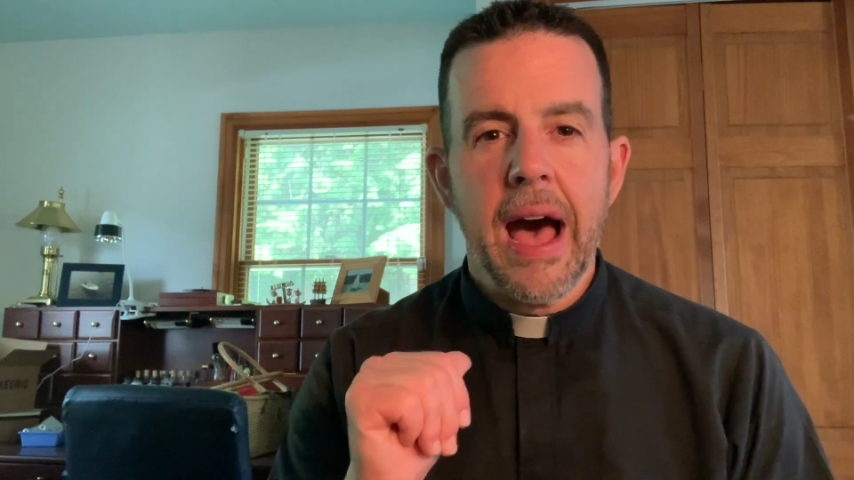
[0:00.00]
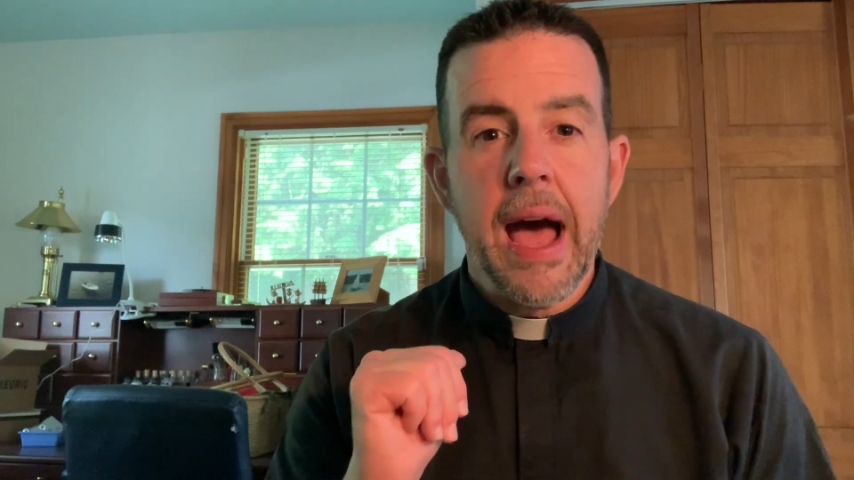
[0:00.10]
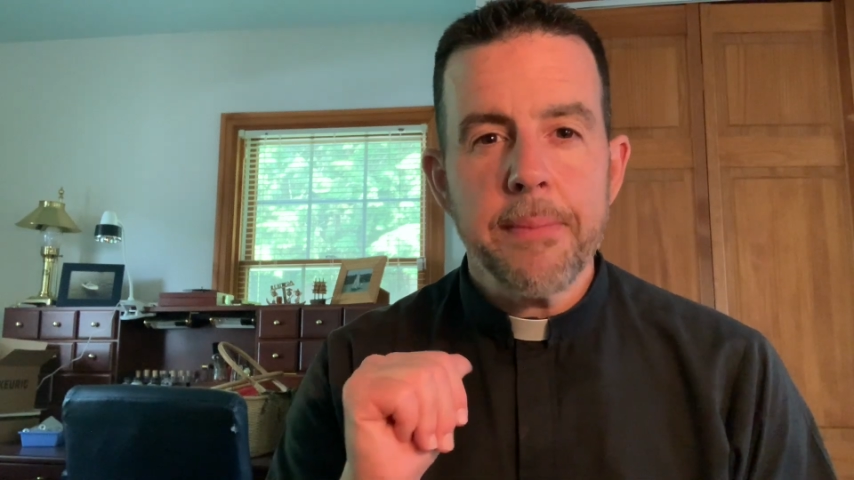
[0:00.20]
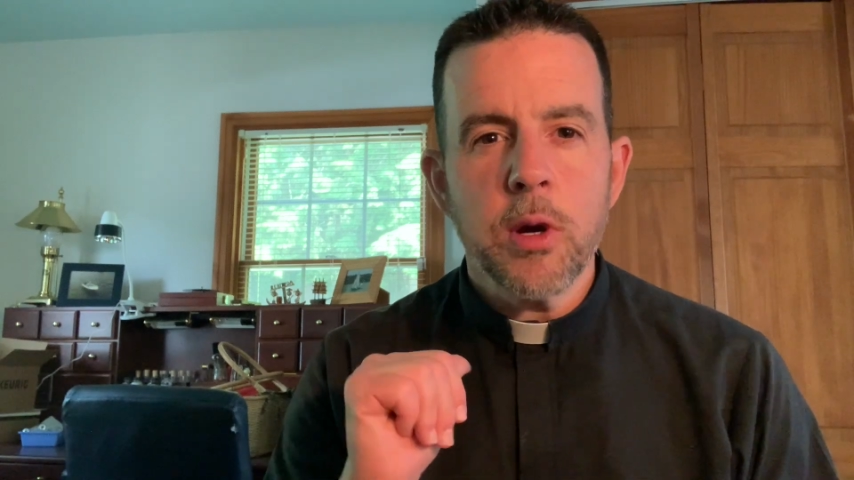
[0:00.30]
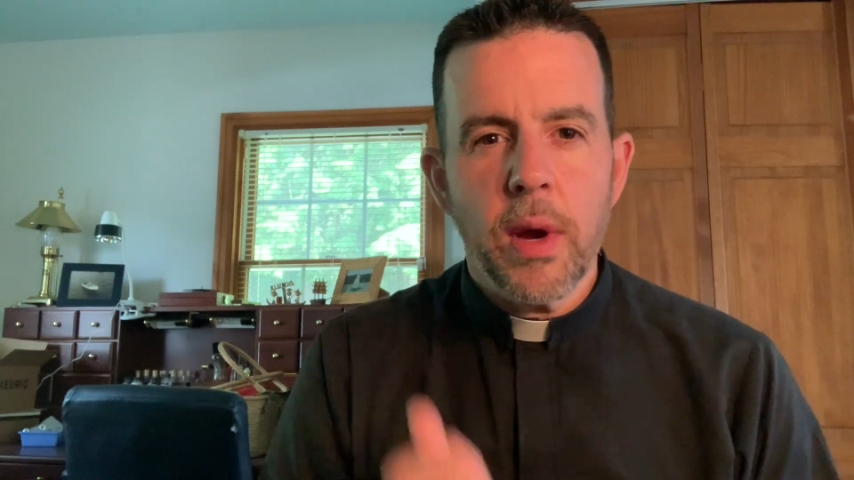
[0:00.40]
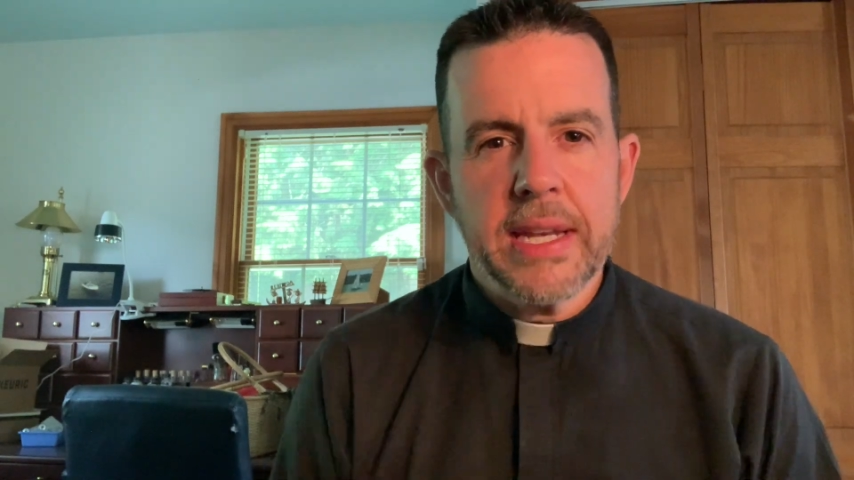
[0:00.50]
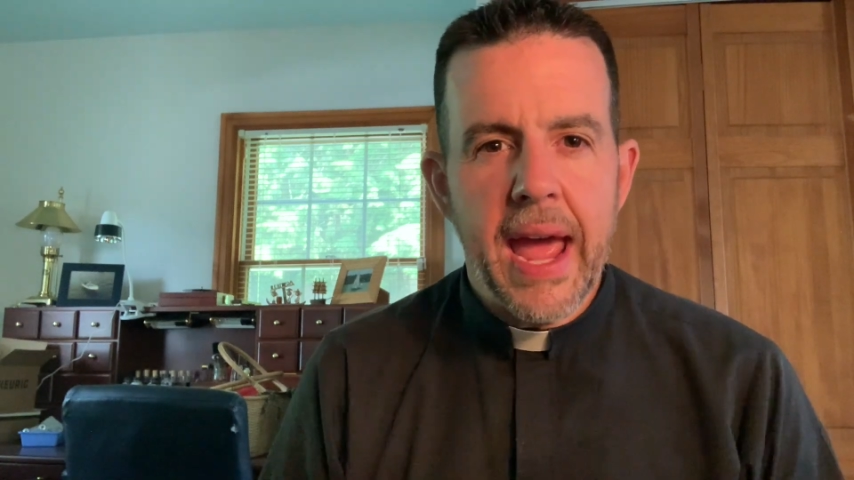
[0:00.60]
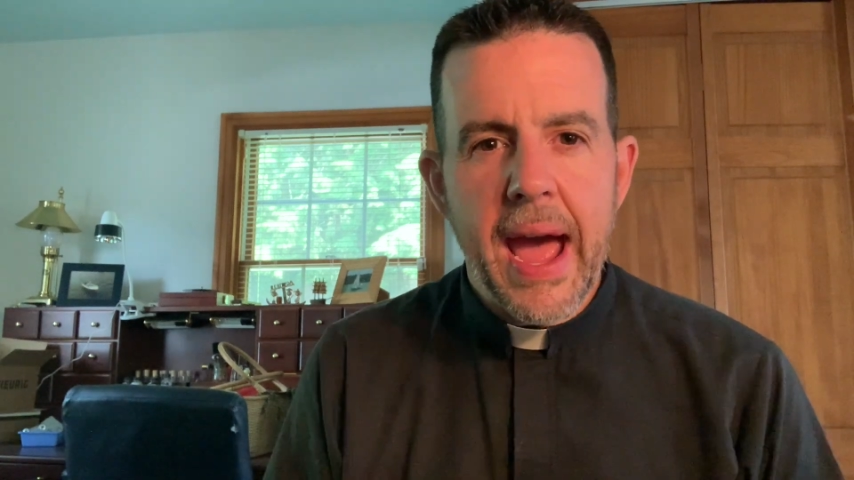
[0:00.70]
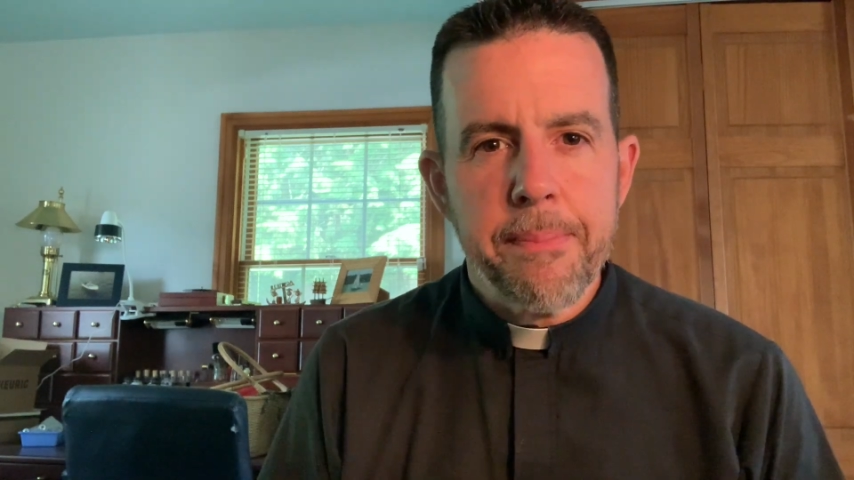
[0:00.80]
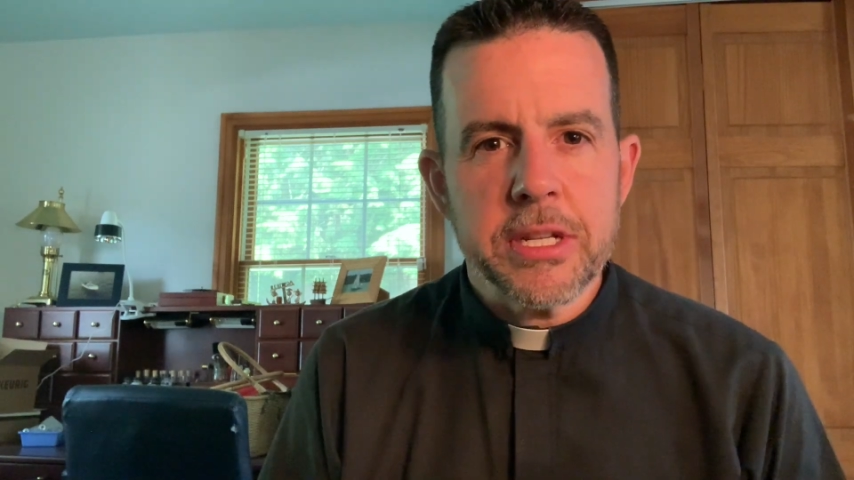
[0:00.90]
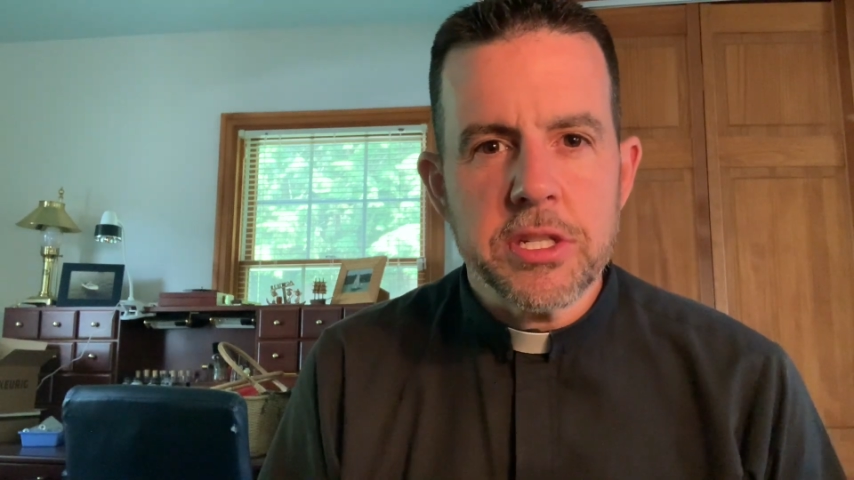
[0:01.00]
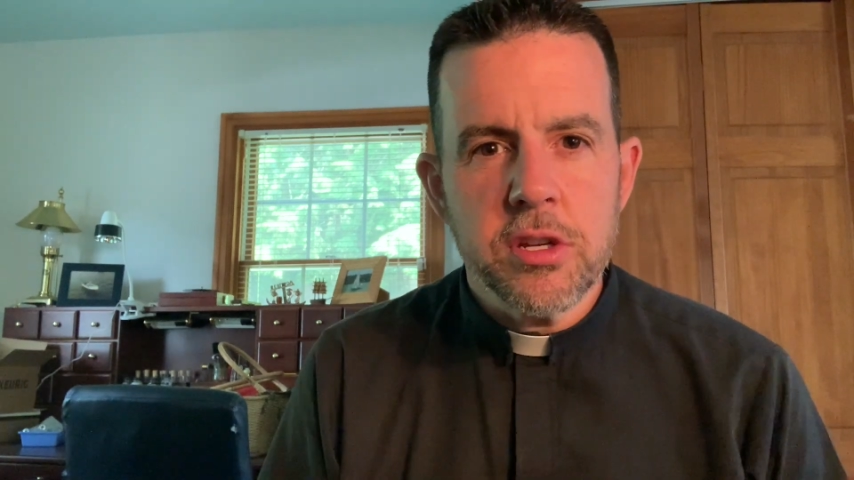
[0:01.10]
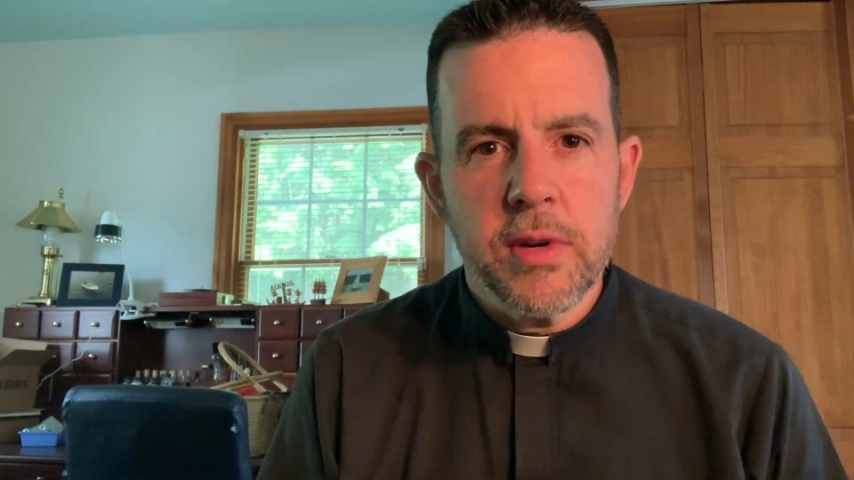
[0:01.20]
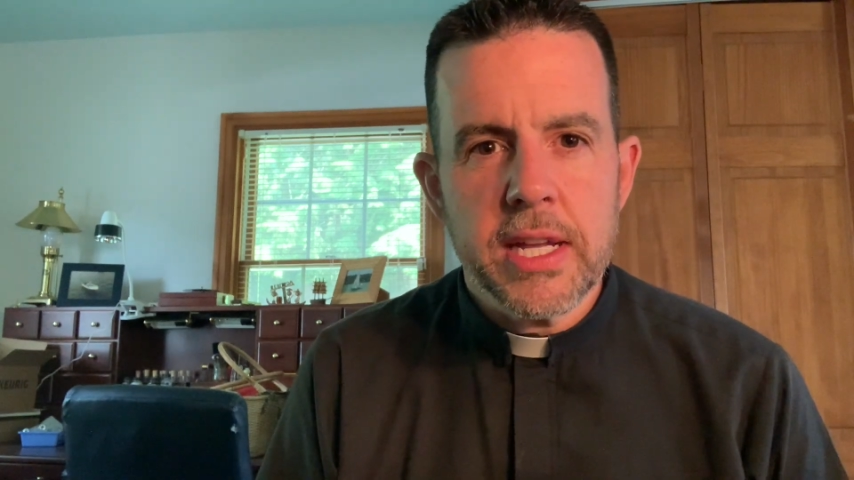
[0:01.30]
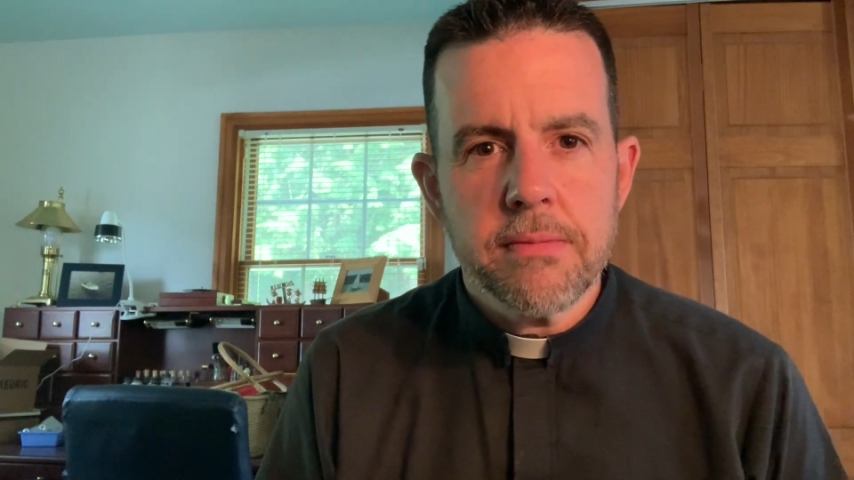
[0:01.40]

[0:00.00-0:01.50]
I'm going to happen to